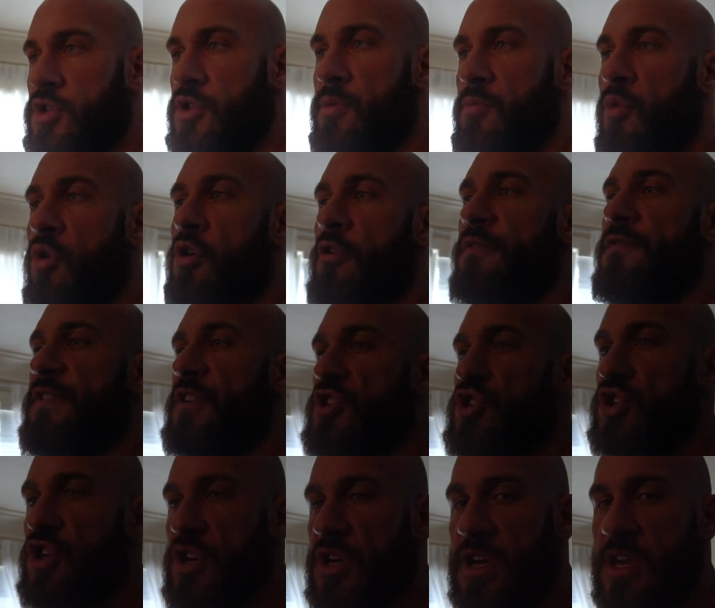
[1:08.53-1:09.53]
The more
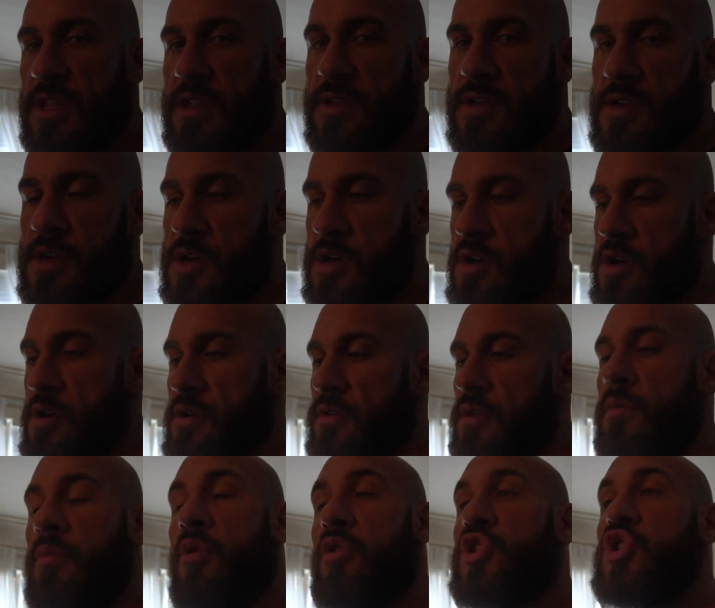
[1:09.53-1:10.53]
fish you eat,
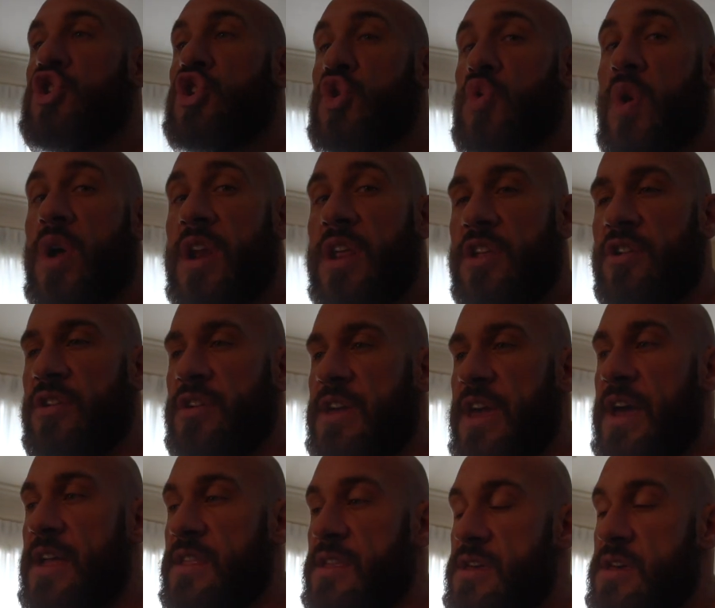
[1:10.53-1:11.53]
the more shredded you'll
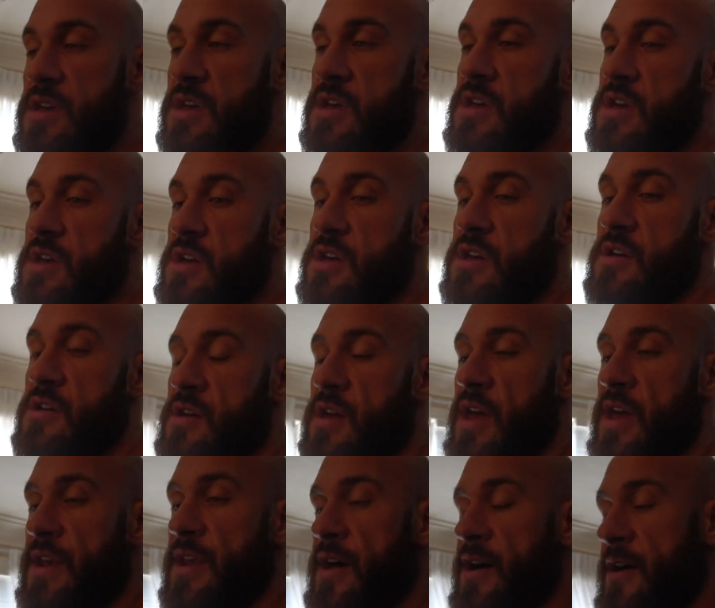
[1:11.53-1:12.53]
get.
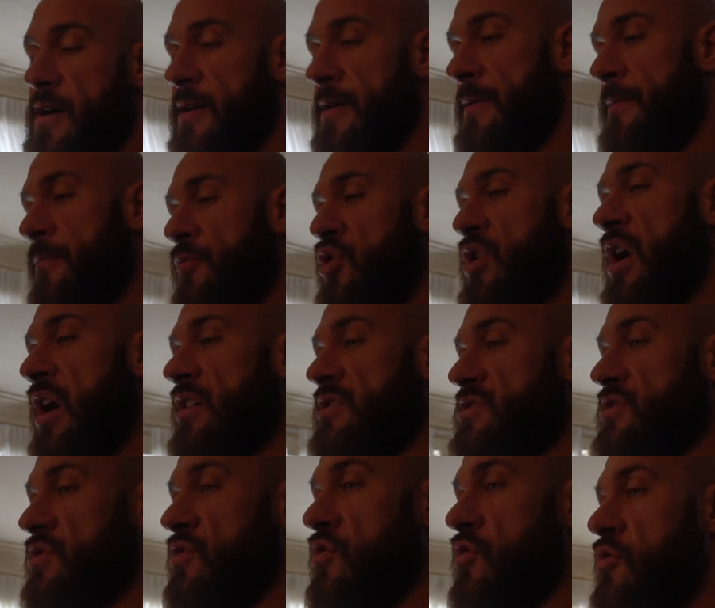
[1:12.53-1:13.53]
And um, we
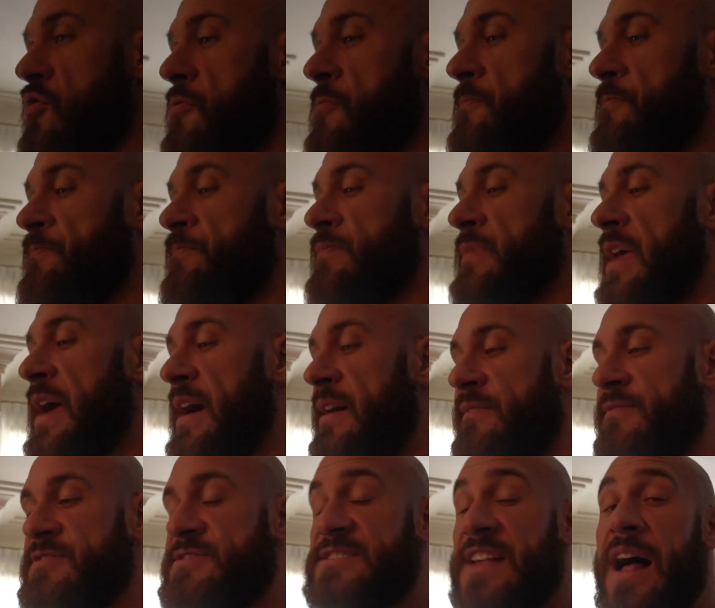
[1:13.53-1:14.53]
also
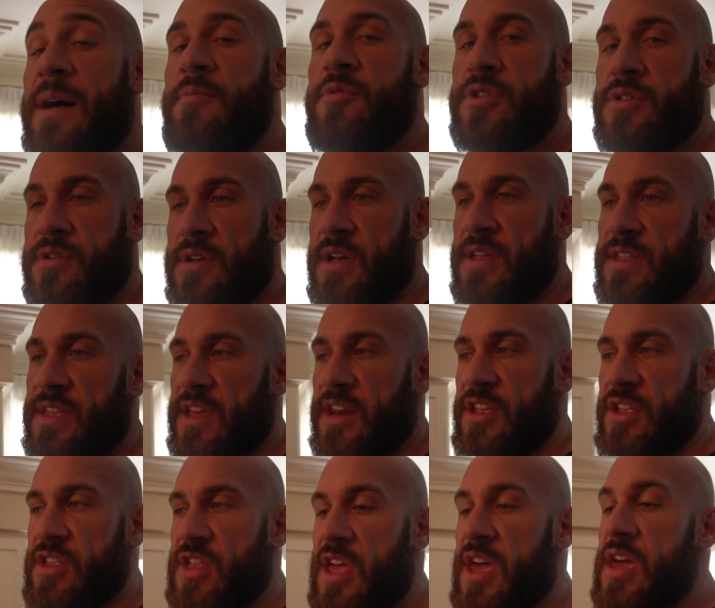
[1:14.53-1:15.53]
have salmon at the end
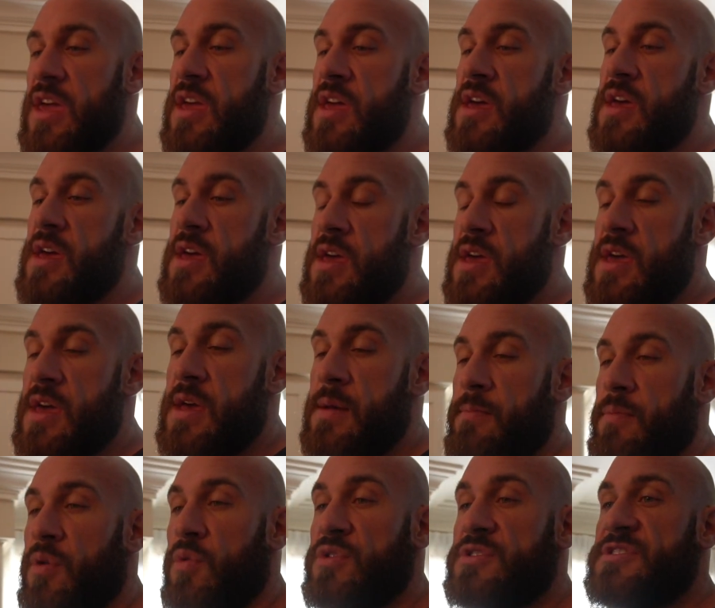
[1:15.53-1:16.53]
of the day,
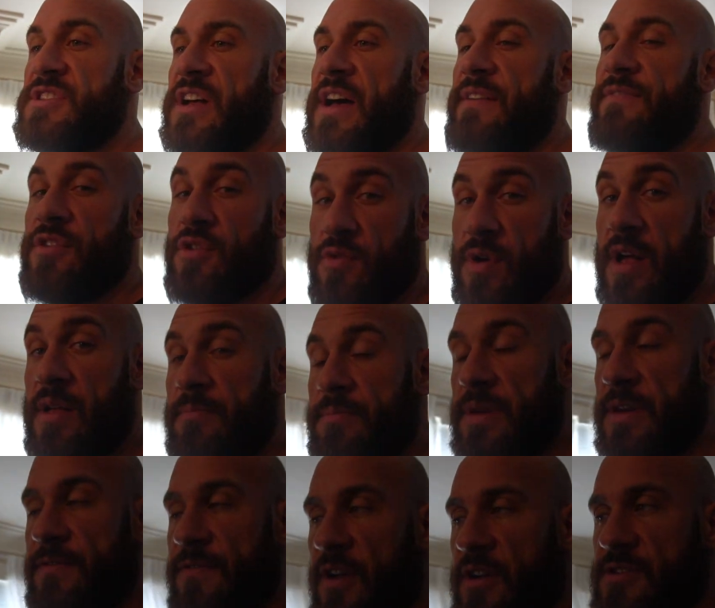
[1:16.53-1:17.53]
but we still have the ground
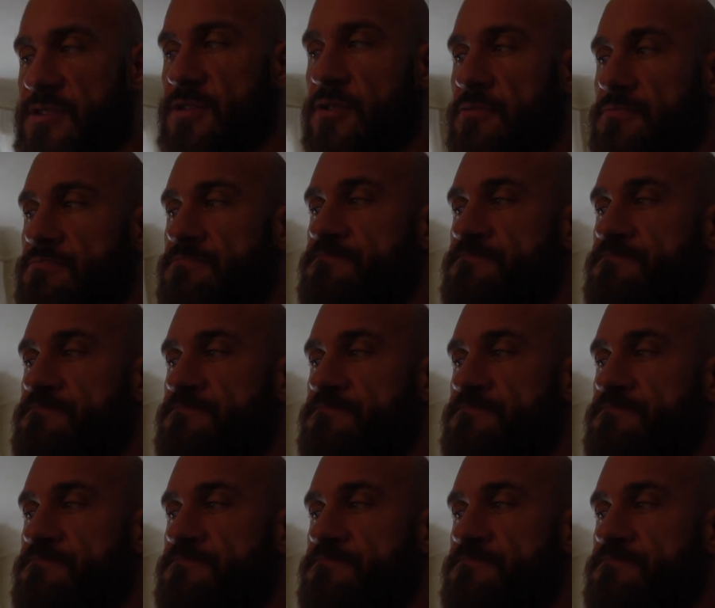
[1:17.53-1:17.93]
beef also.